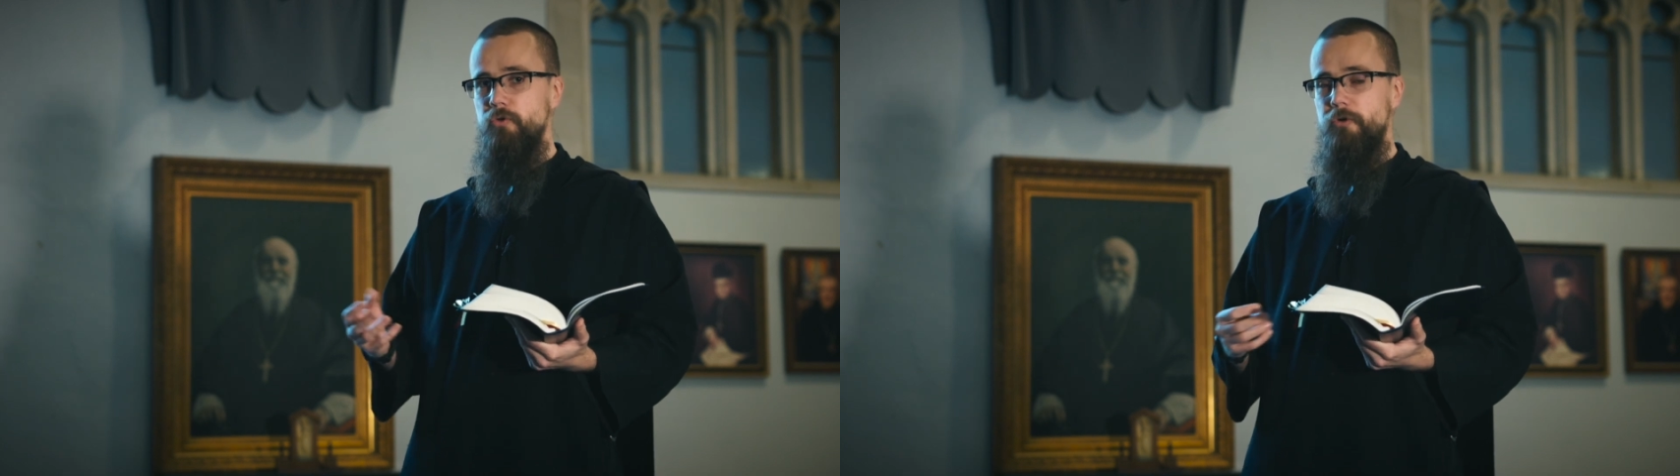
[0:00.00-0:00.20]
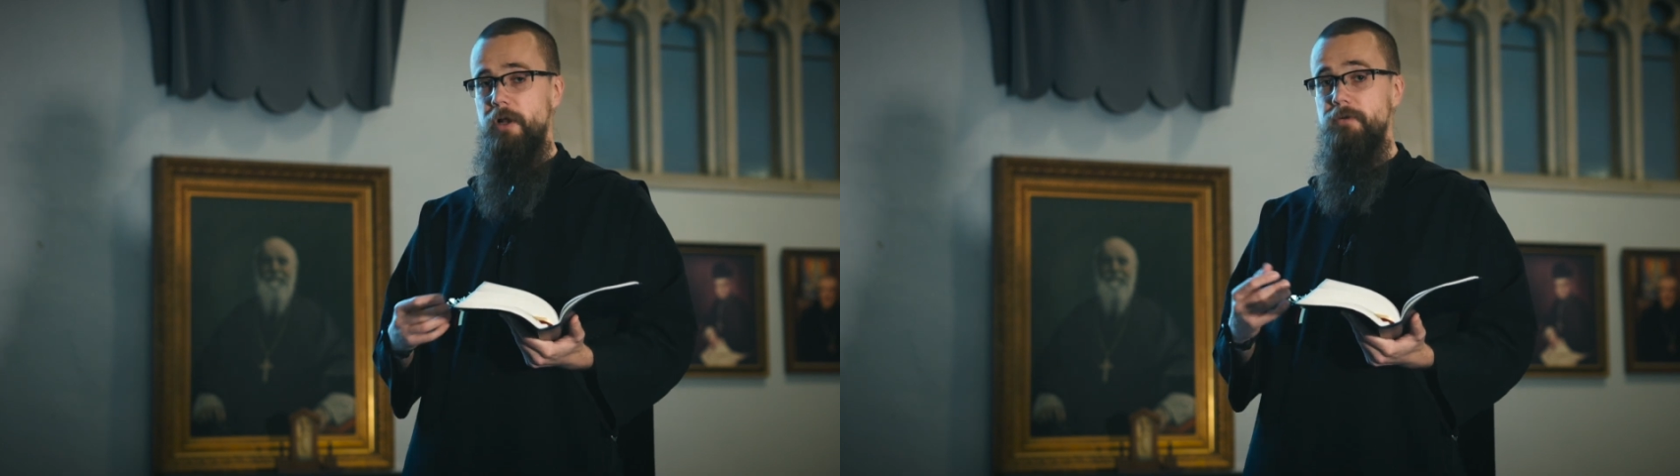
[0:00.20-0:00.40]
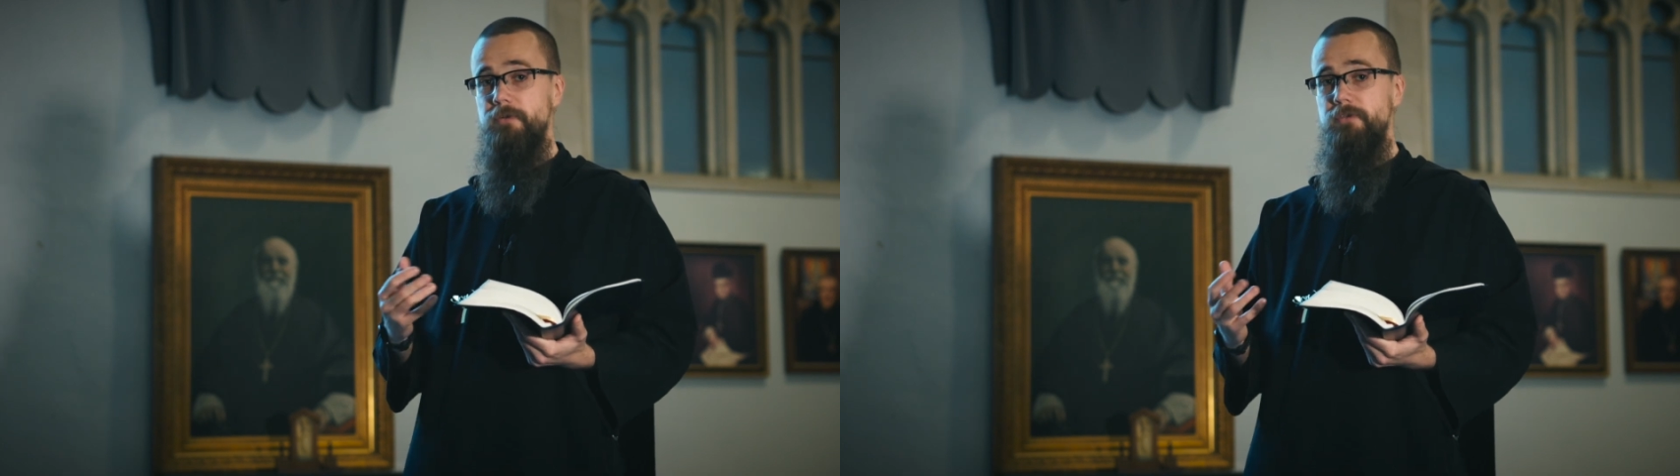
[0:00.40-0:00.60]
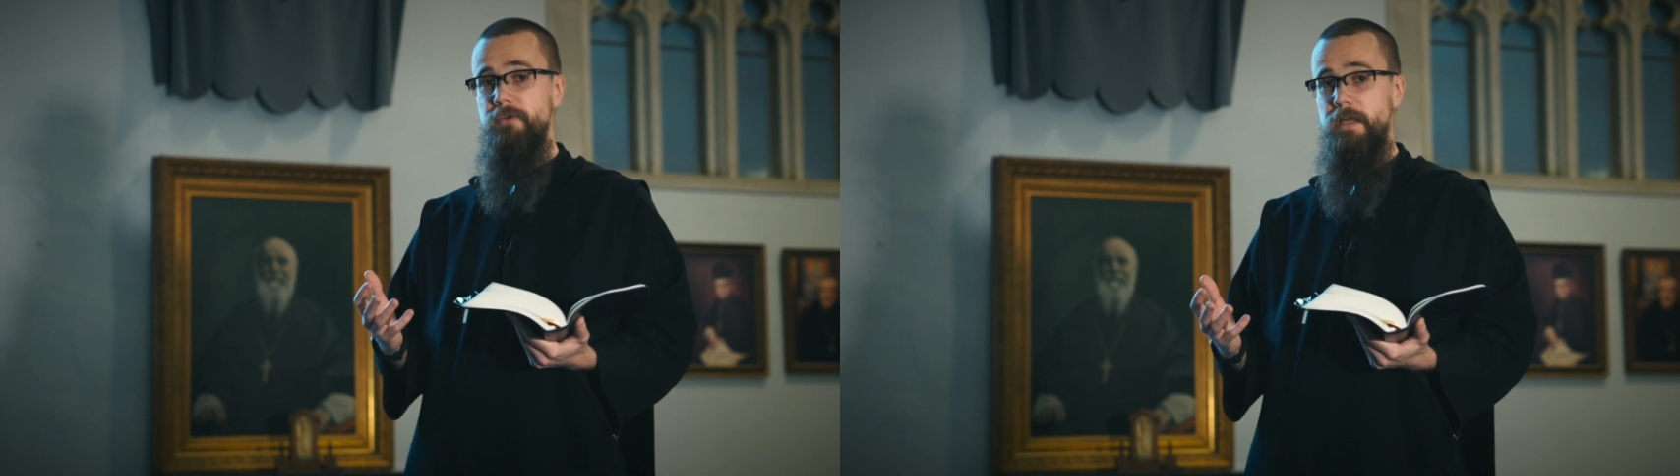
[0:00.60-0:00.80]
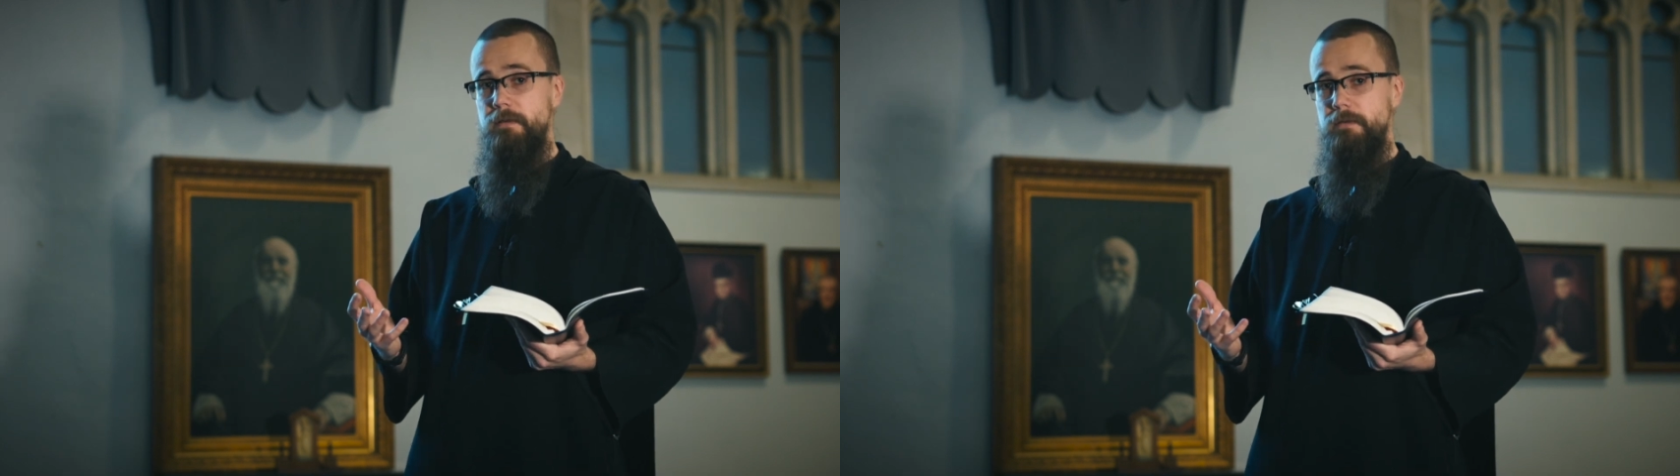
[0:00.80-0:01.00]
or
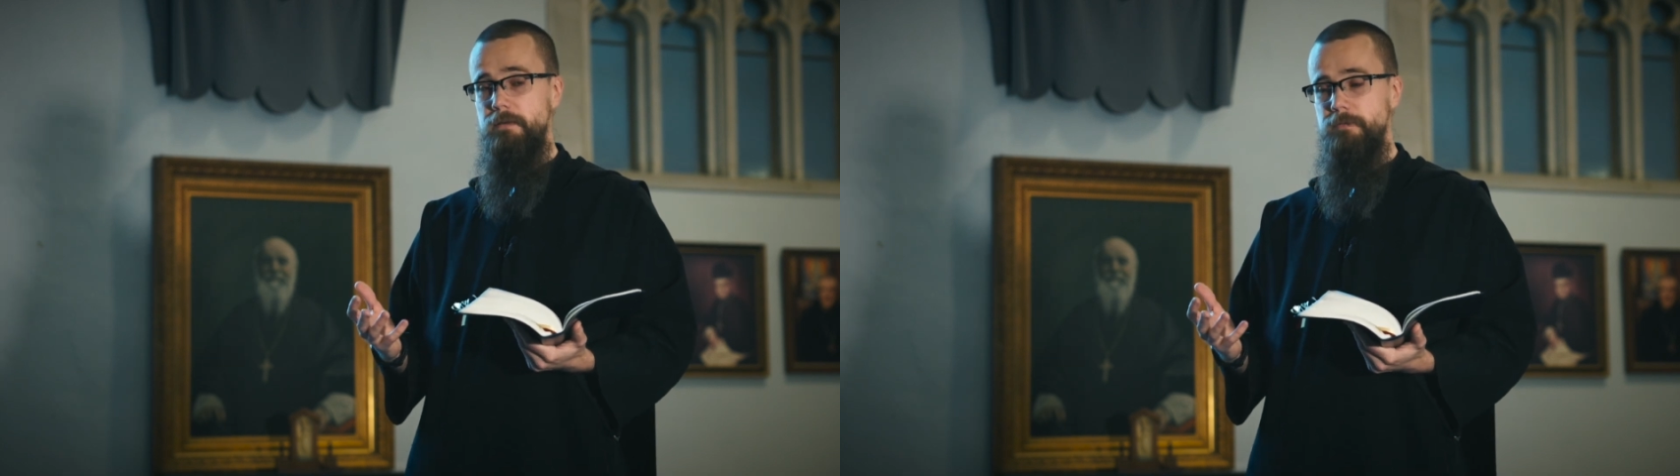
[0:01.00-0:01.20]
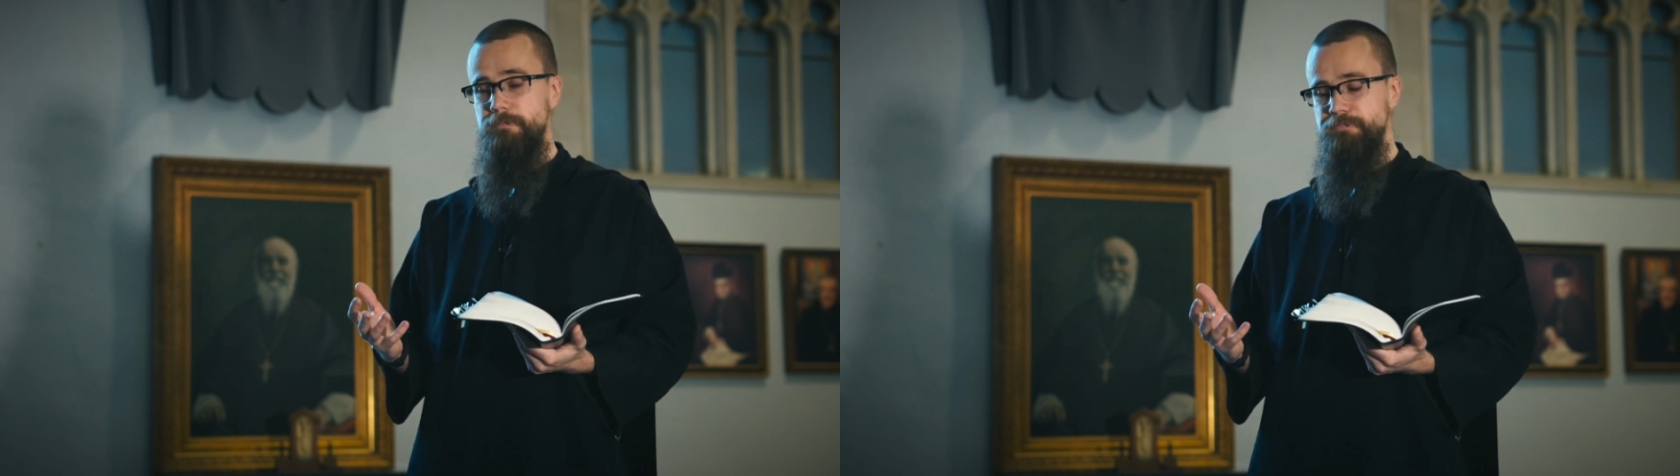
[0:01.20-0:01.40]
understand it.